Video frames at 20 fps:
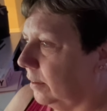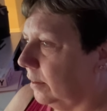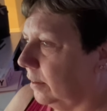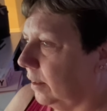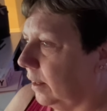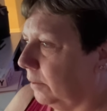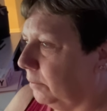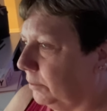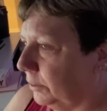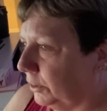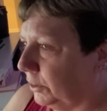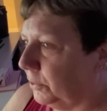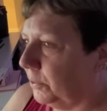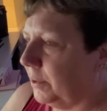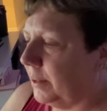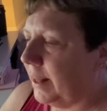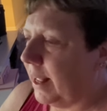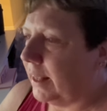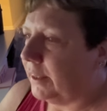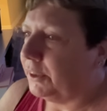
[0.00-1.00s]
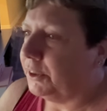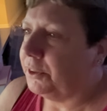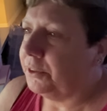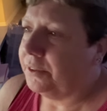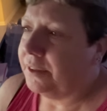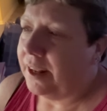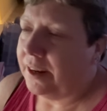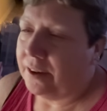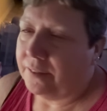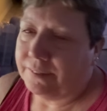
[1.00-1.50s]
I was doing that too.
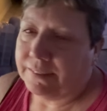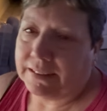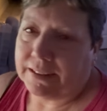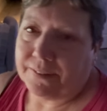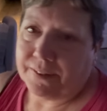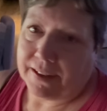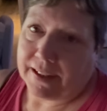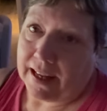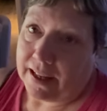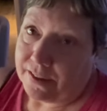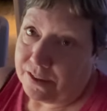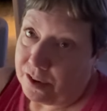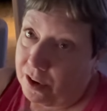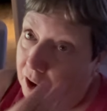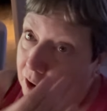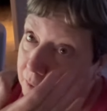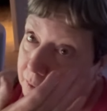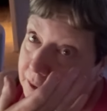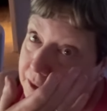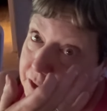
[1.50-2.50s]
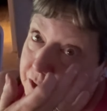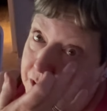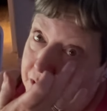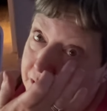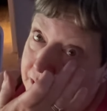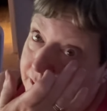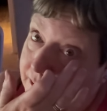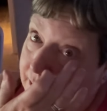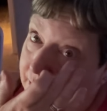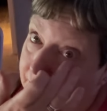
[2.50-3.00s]
And then obviously if it gets hot, we turn
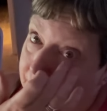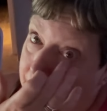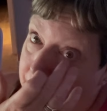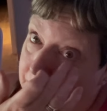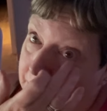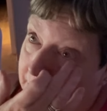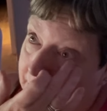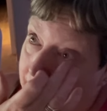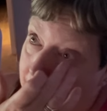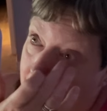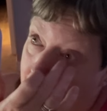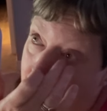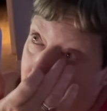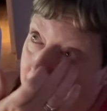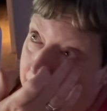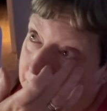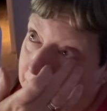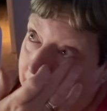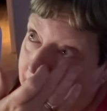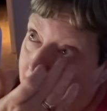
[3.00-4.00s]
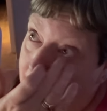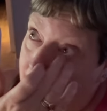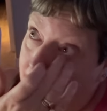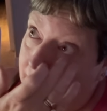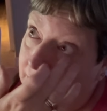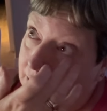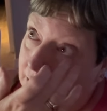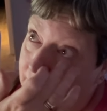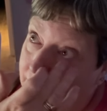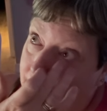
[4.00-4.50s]
it down a bit. But
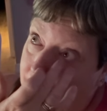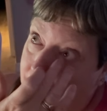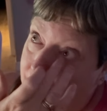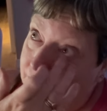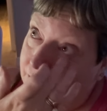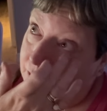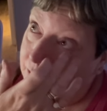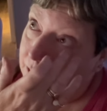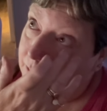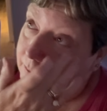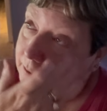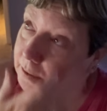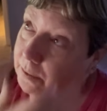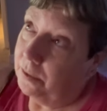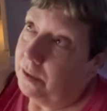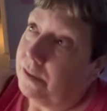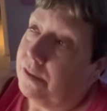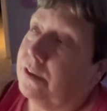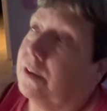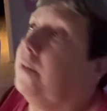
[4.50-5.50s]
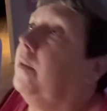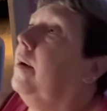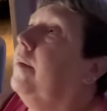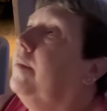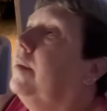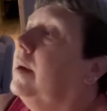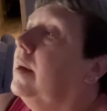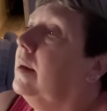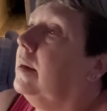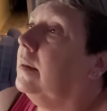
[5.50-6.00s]
yeah, nothing to do with me
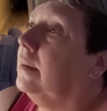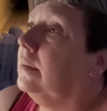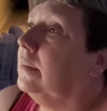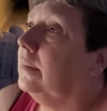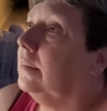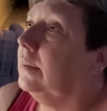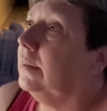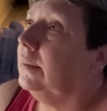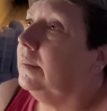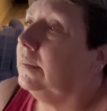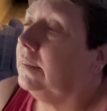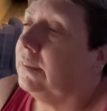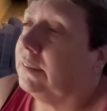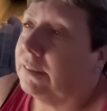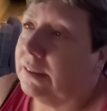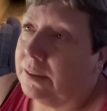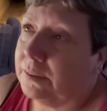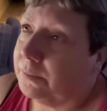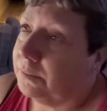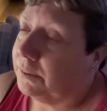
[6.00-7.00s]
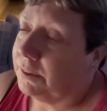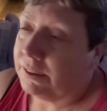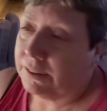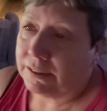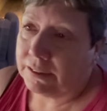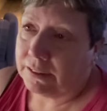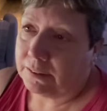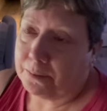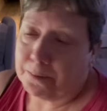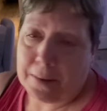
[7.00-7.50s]
whatsoever. It
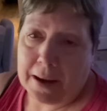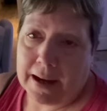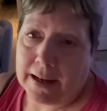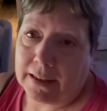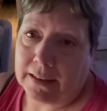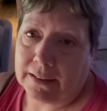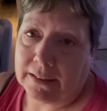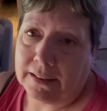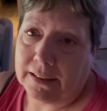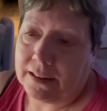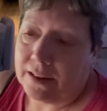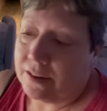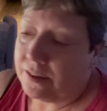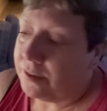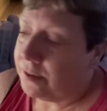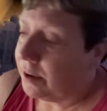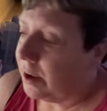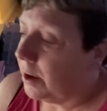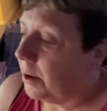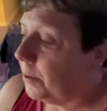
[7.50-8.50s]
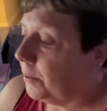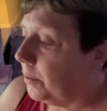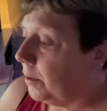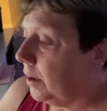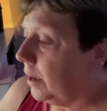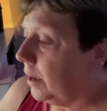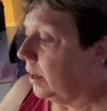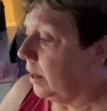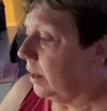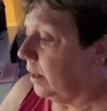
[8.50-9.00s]
just packed in. So
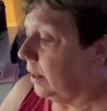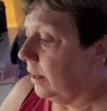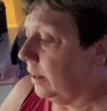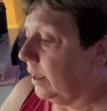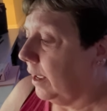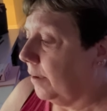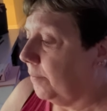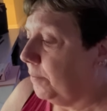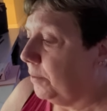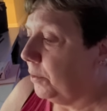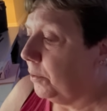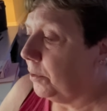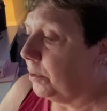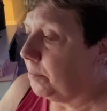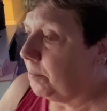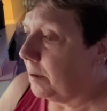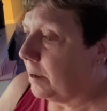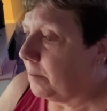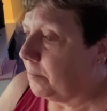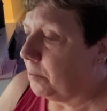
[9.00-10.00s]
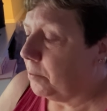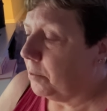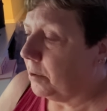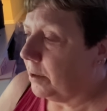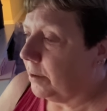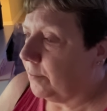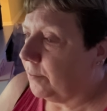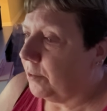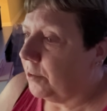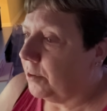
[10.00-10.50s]
he gave me all the
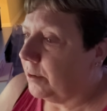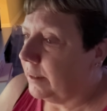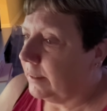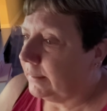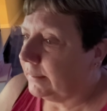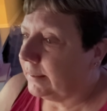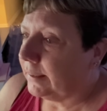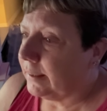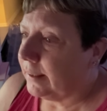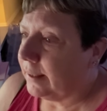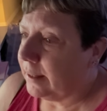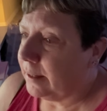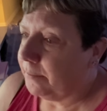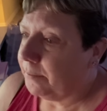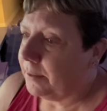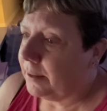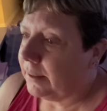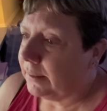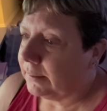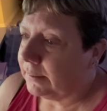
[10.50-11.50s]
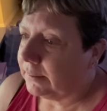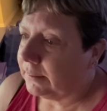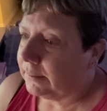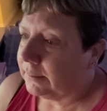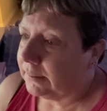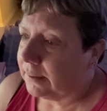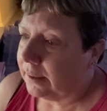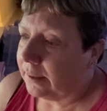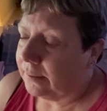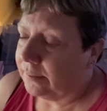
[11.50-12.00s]
paperwork for it. He said, keep this. He
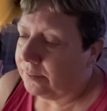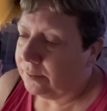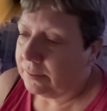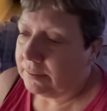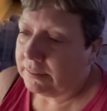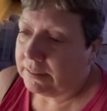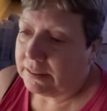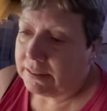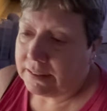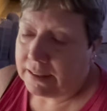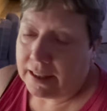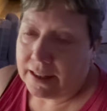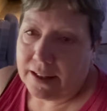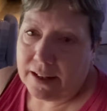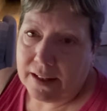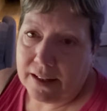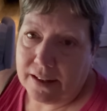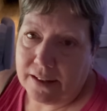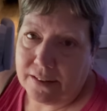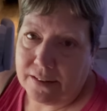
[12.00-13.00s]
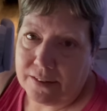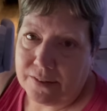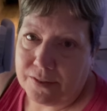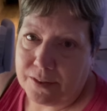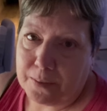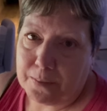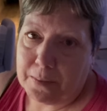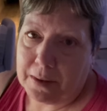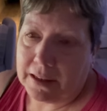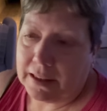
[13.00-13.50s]
said, because in 10 years, if
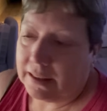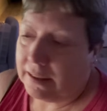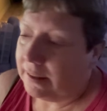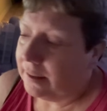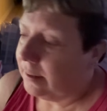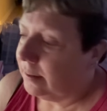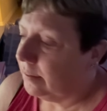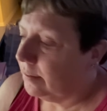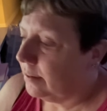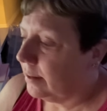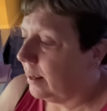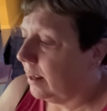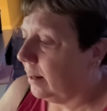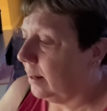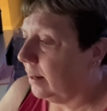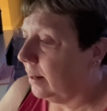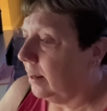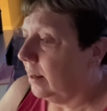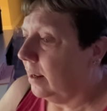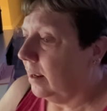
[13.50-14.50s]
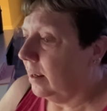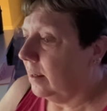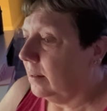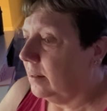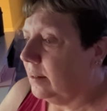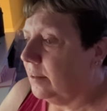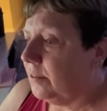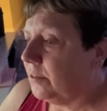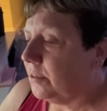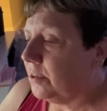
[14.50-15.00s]
somebody needs it,
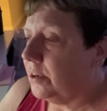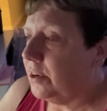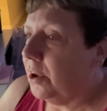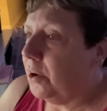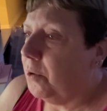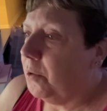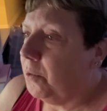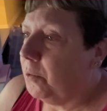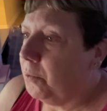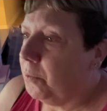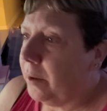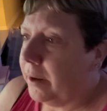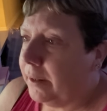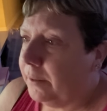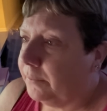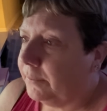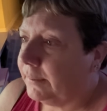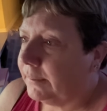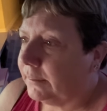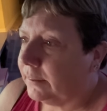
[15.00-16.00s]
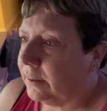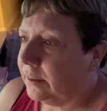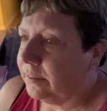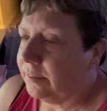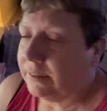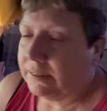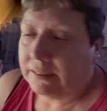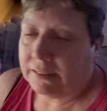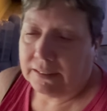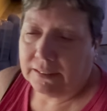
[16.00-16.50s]
needs to know when it was
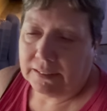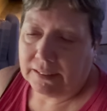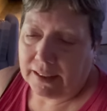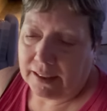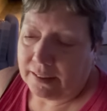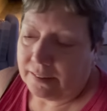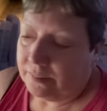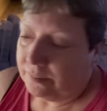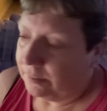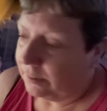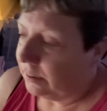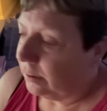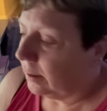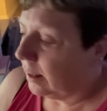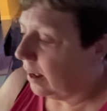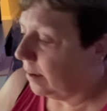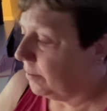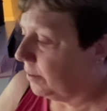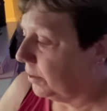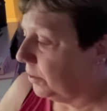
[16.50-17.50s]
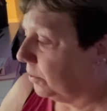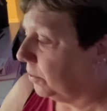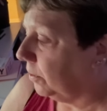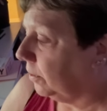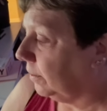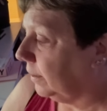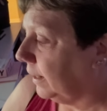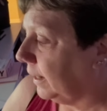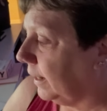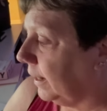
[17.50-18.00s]
serviced, he said, you'll have it
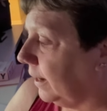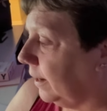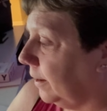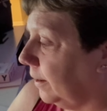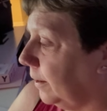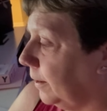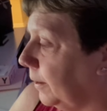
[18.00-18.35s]
all here.